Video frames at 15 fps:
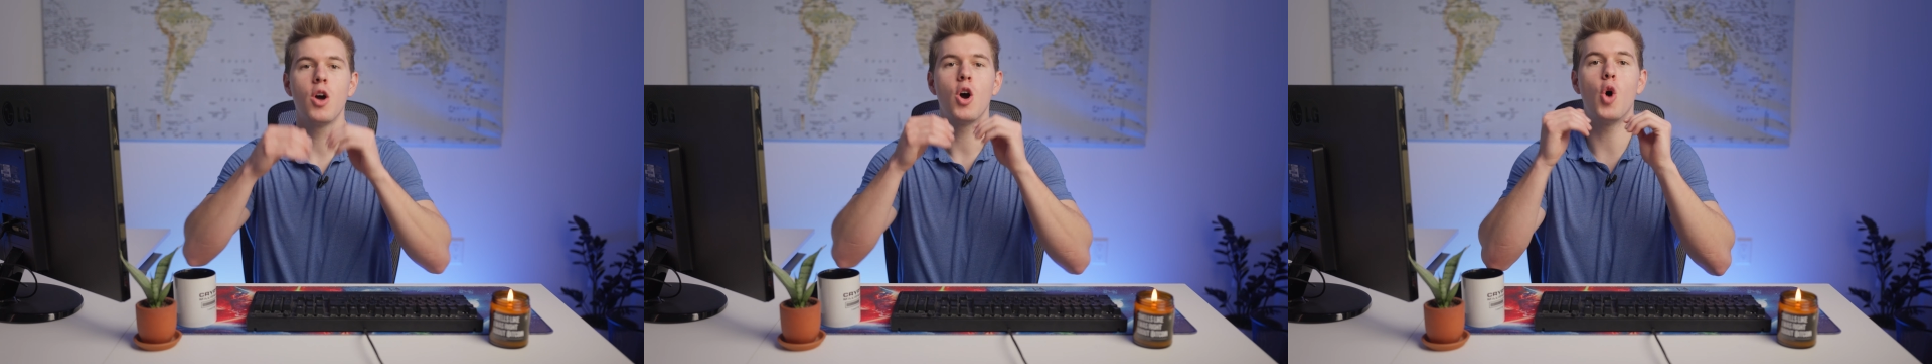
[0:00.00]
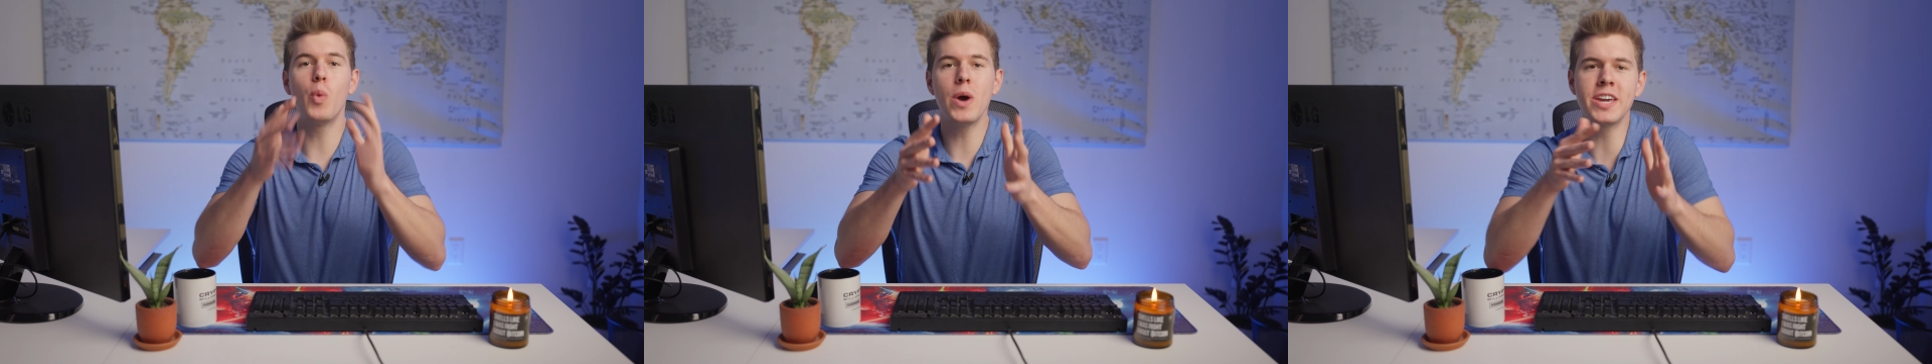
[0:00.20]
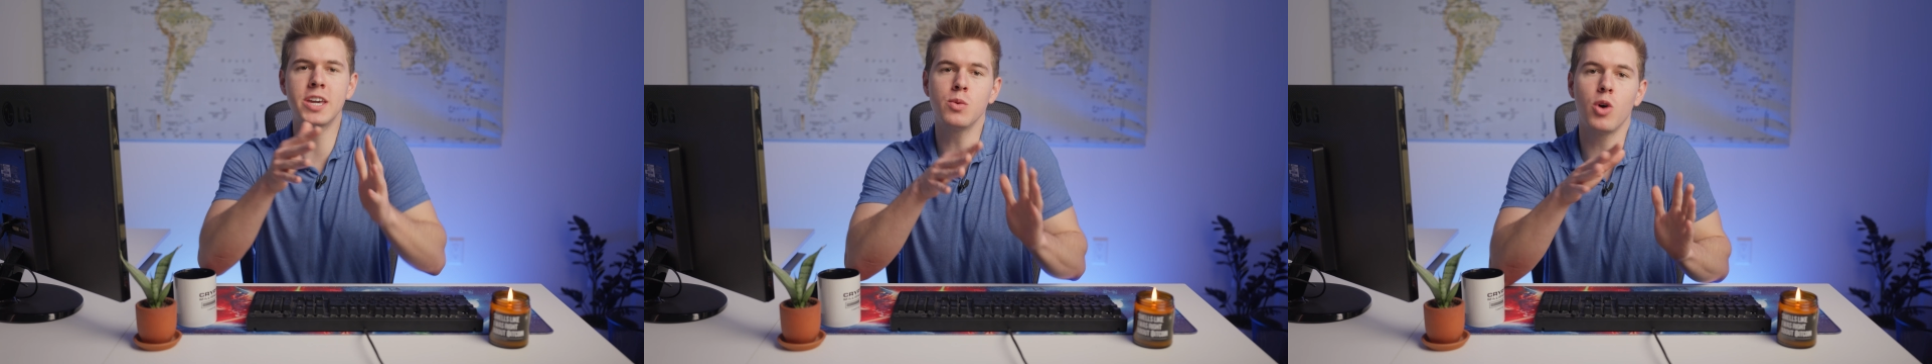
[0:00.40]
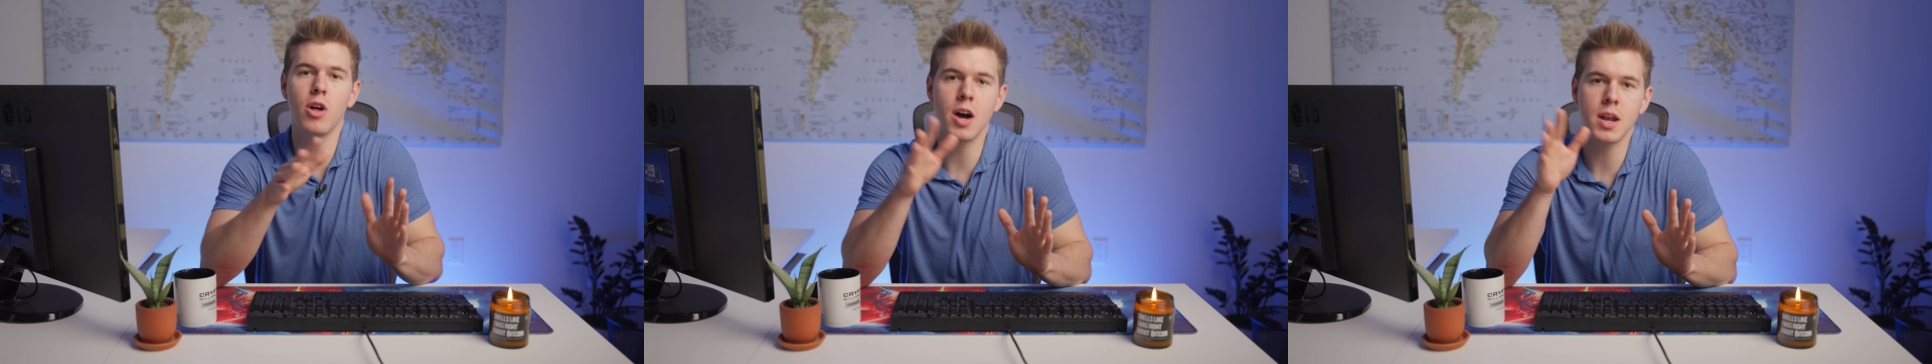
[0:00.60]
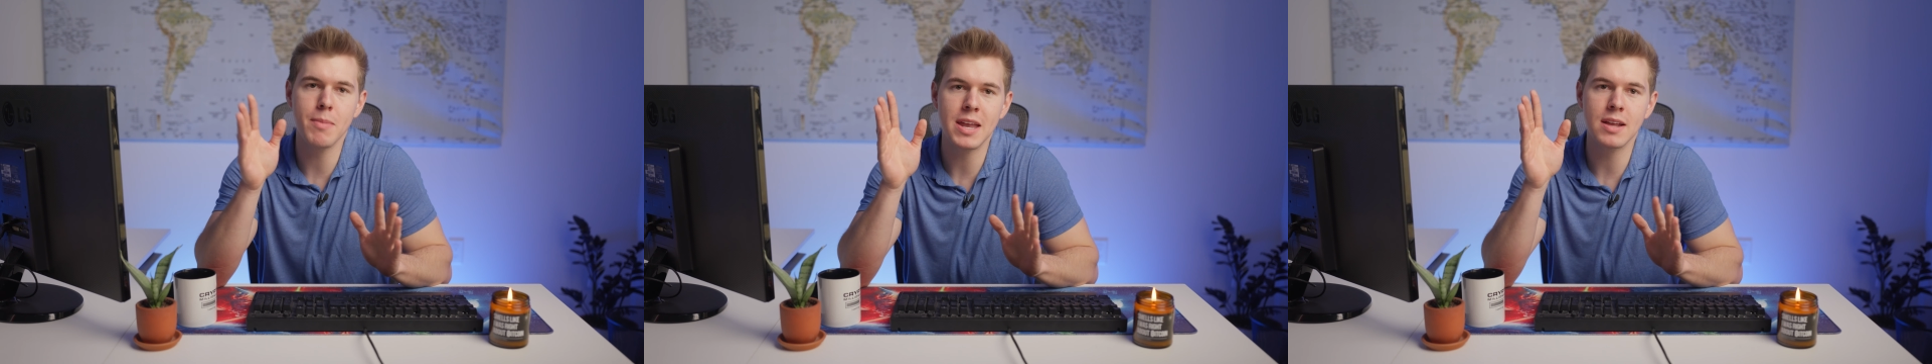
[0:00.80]
Awaken will
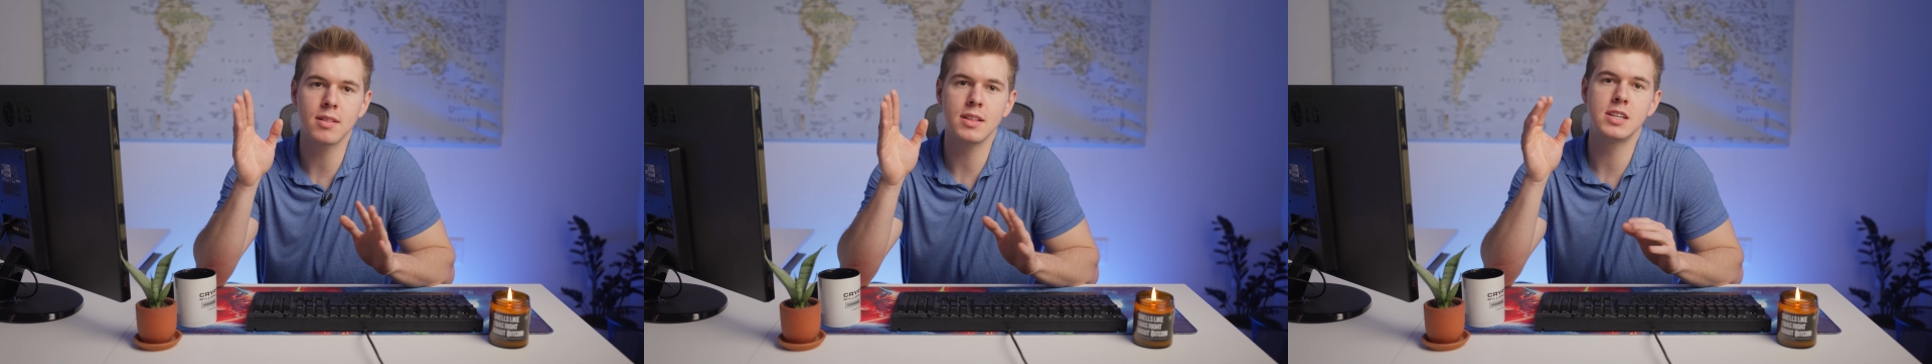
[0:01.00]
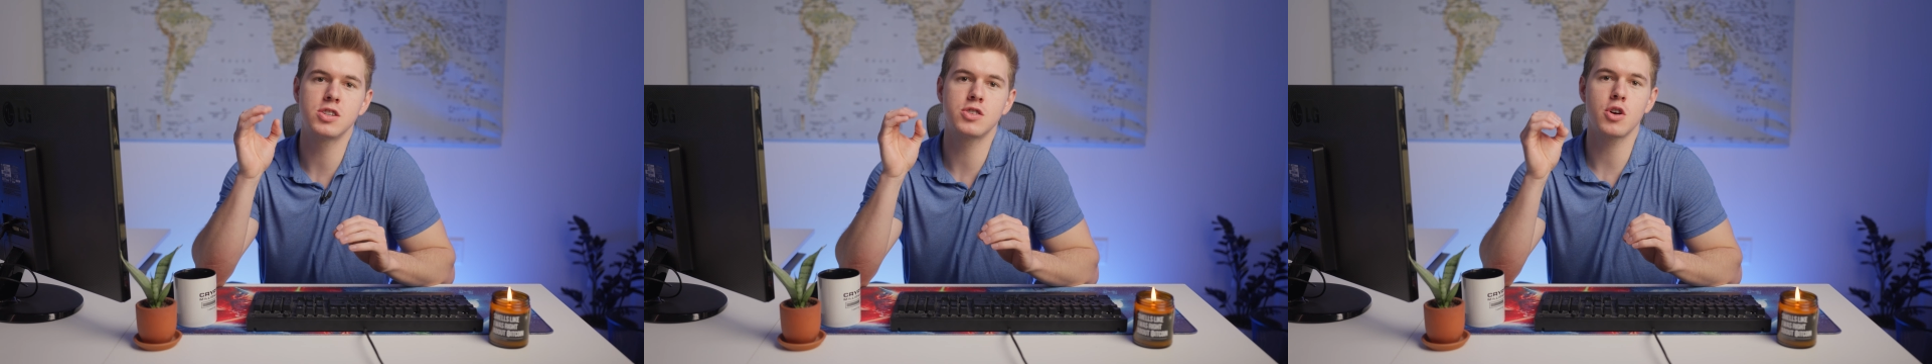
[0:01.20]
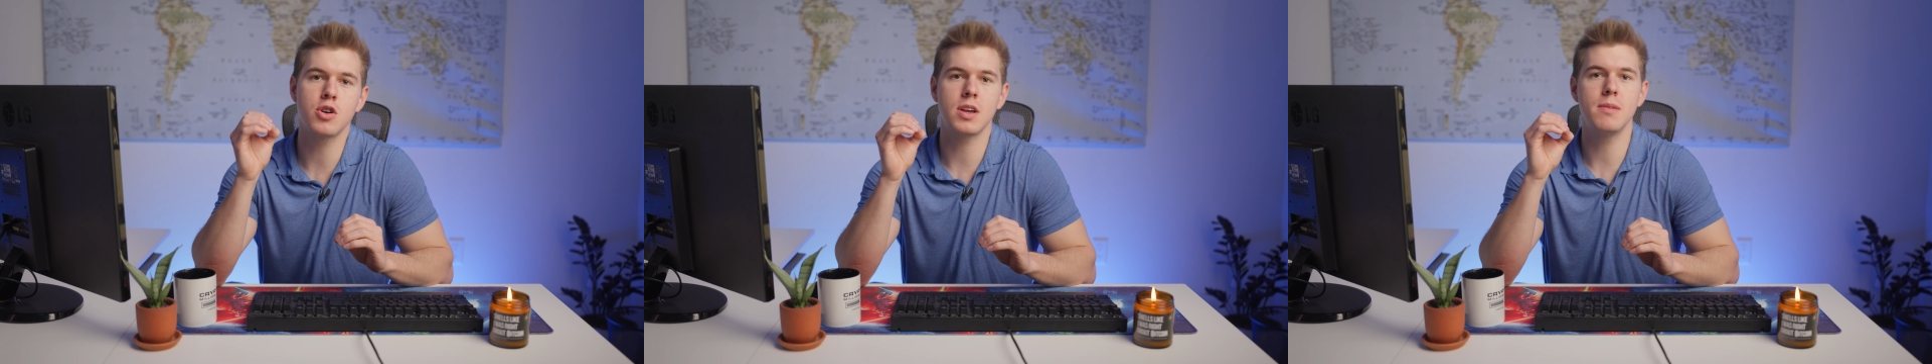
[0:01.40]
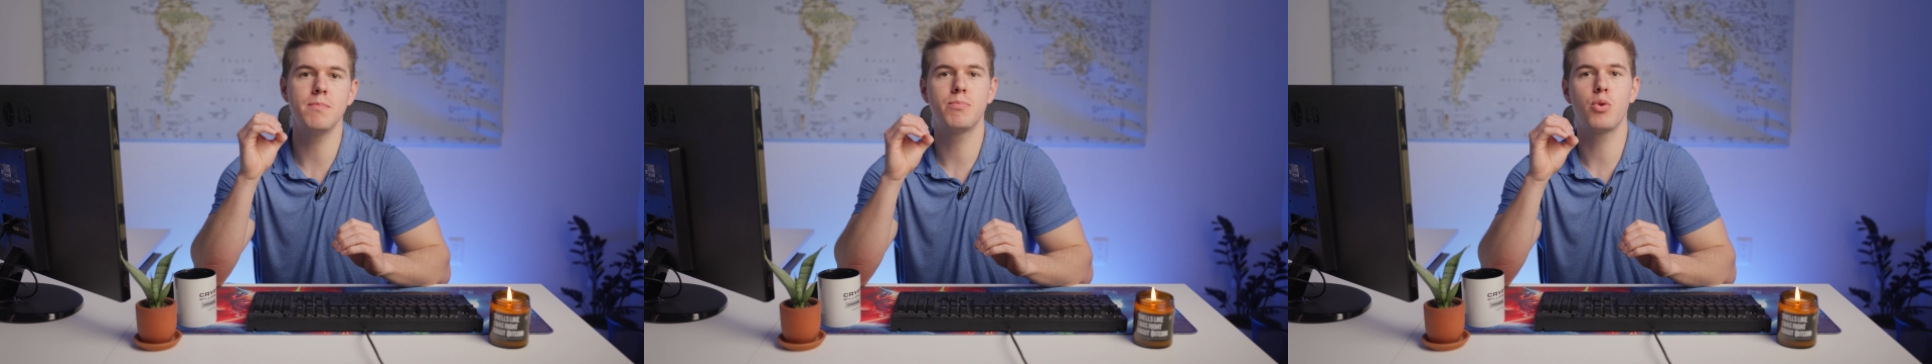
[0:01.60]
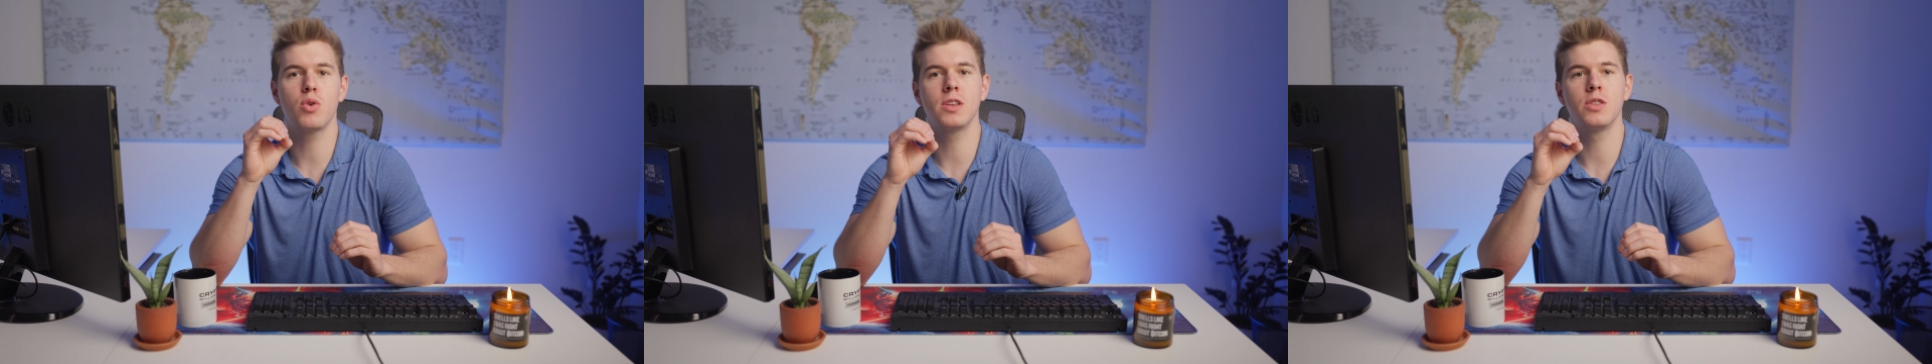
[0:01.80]
automatically start
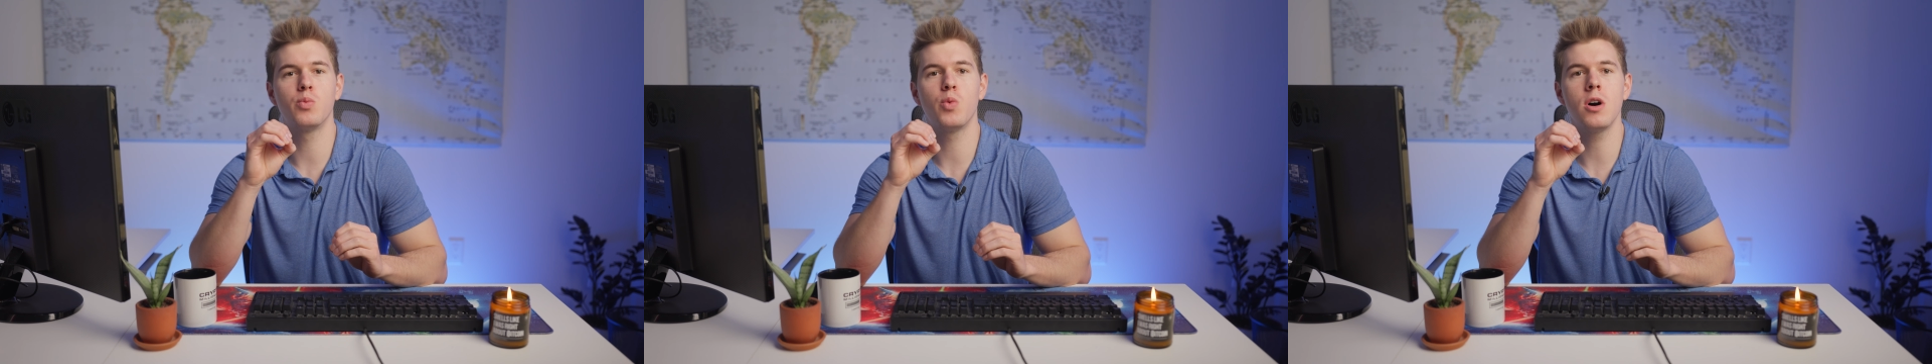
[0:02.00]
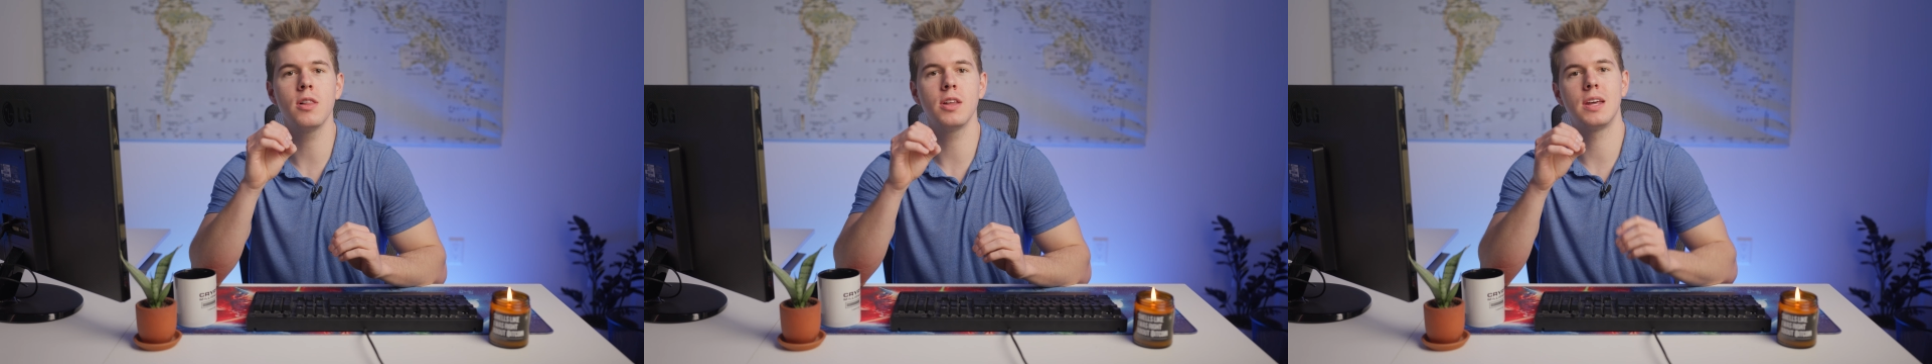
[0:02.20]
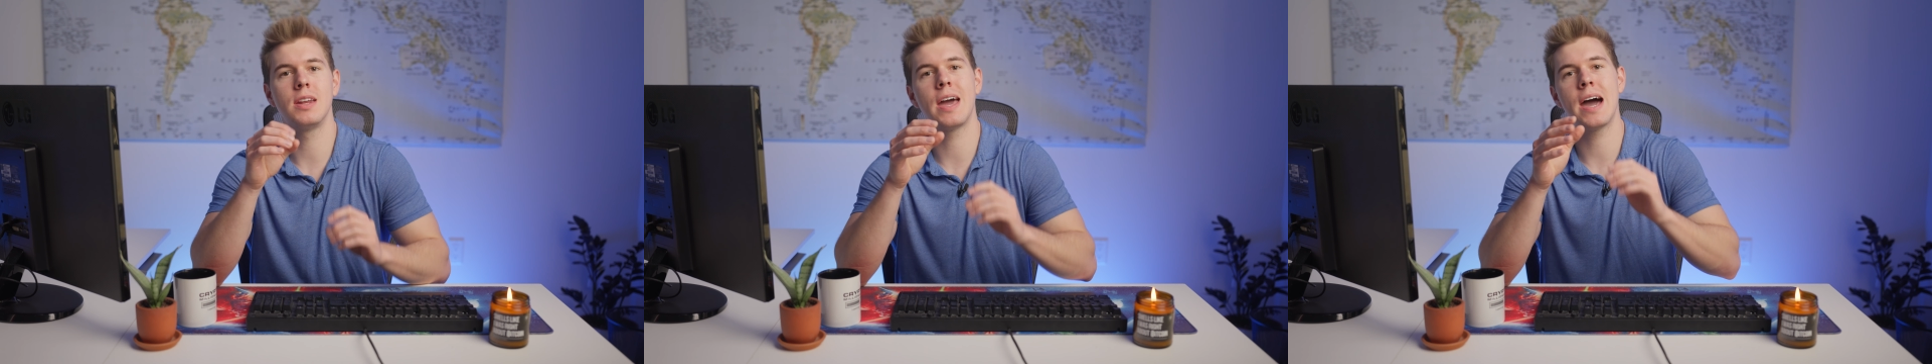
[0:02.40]
importing the wallet and